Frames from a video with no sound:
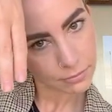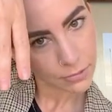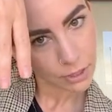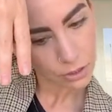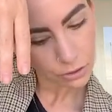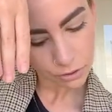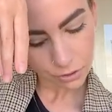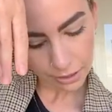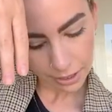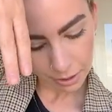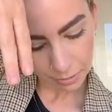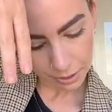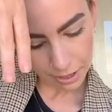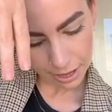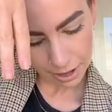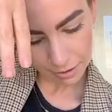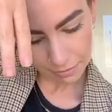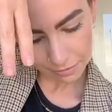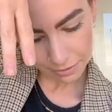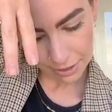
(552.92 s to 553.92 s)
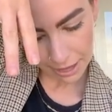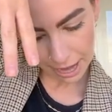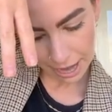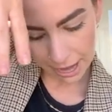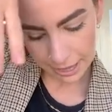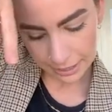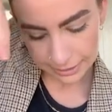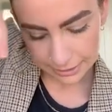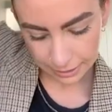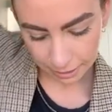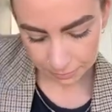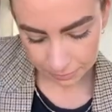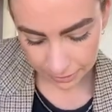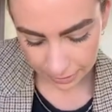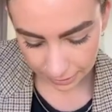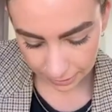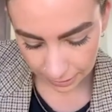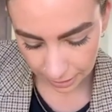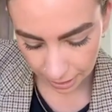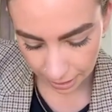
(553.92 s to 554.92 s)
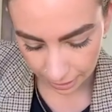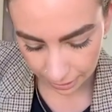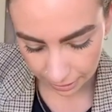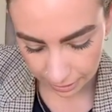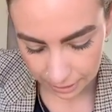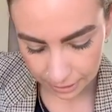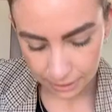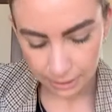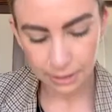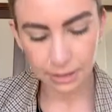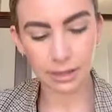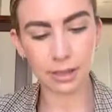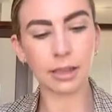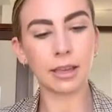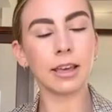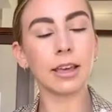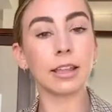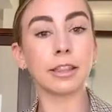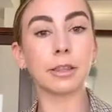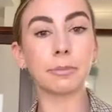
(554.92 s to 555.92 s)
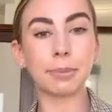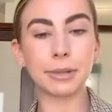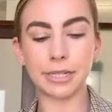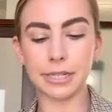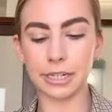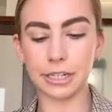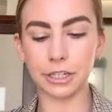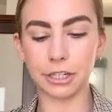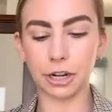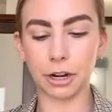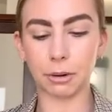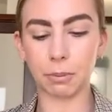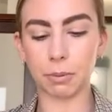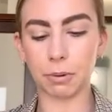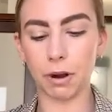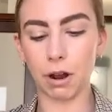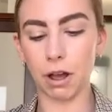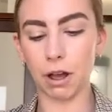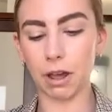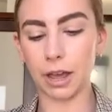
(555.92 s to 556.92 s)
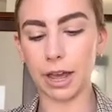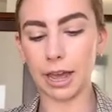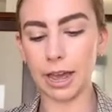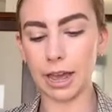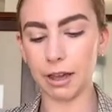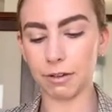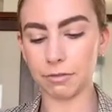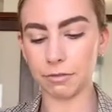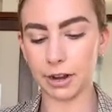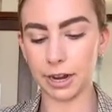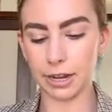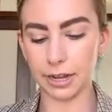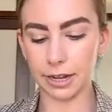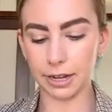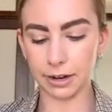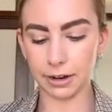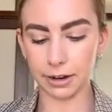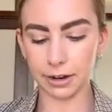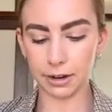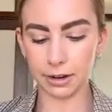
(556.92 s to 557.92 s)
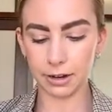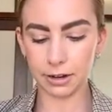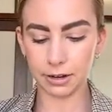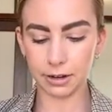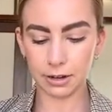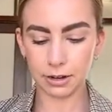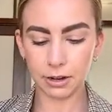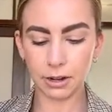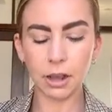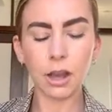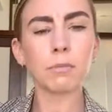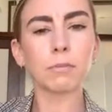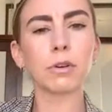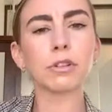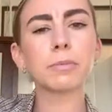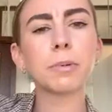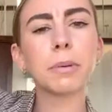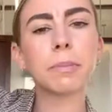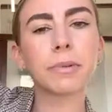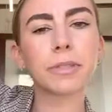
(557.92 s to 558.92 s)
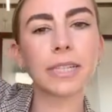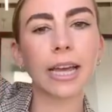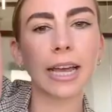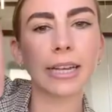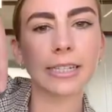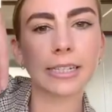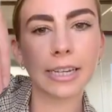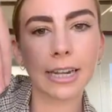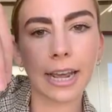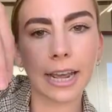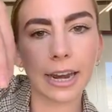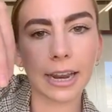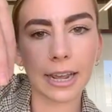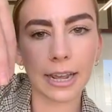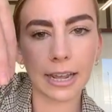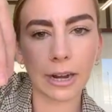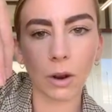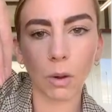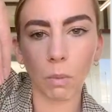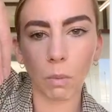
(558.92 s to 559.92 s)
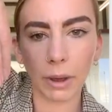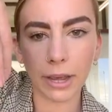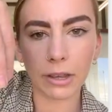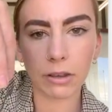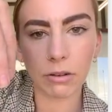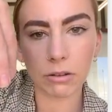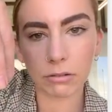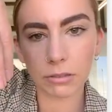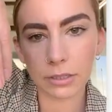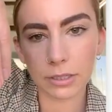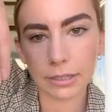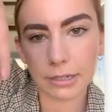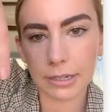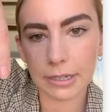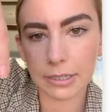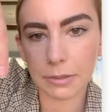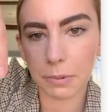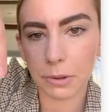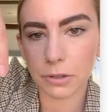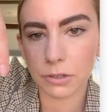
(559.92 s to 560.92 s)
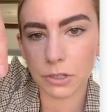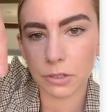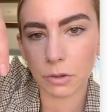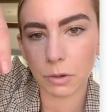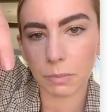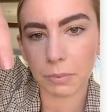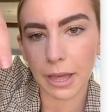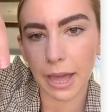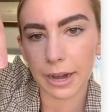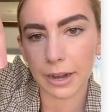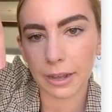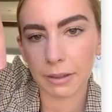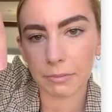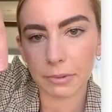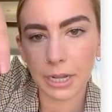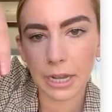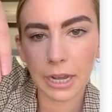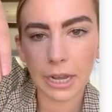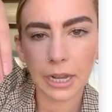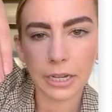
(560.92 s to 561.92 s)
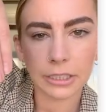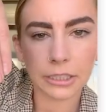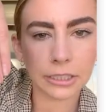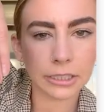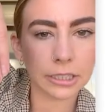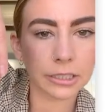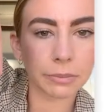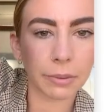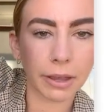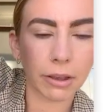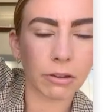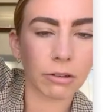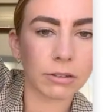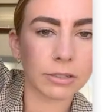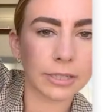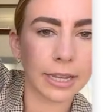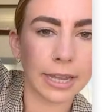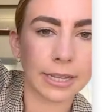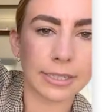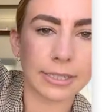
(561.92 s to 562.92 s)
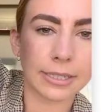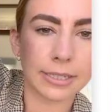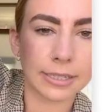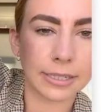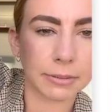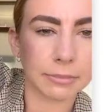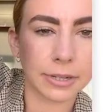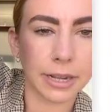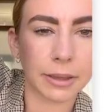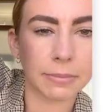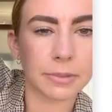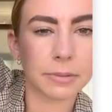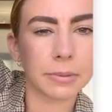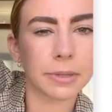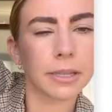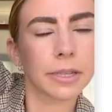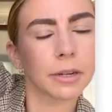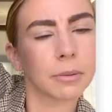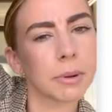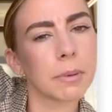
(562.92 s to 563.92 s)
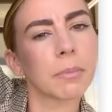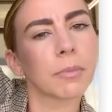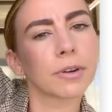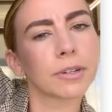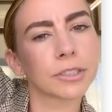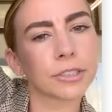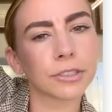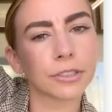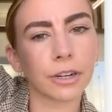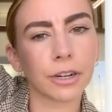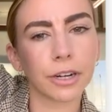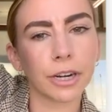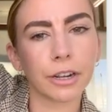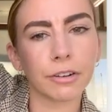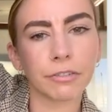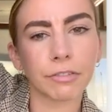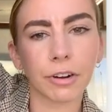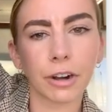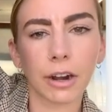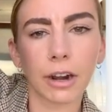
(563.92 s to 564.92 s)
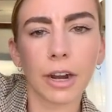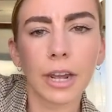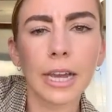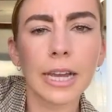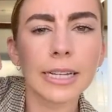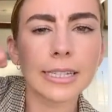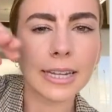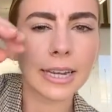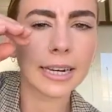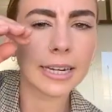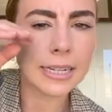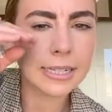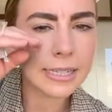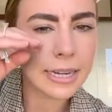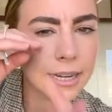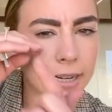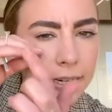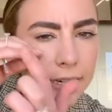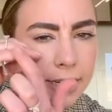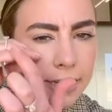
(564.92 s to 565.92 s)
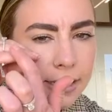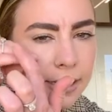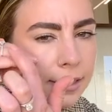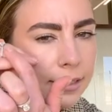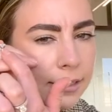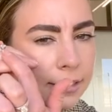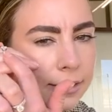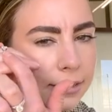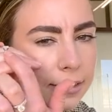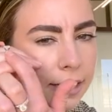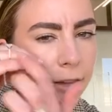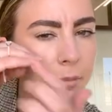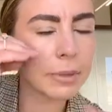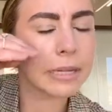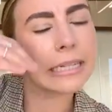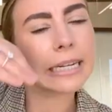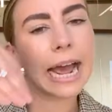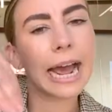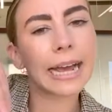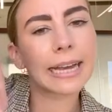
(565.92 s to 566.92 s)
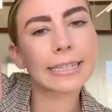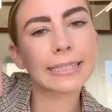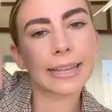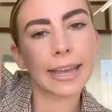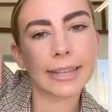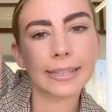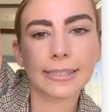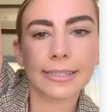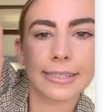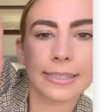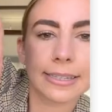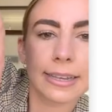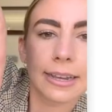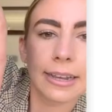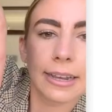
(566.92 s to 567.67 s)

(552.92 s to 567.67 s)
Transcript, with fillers: So there we have that. Something like the petite shared prong I have right here. Most people tend to get it in a white gold as opposed to a platinum, just because white gold tends to sometimes be a little bit more sturdy for tiny, tiny diamond accents.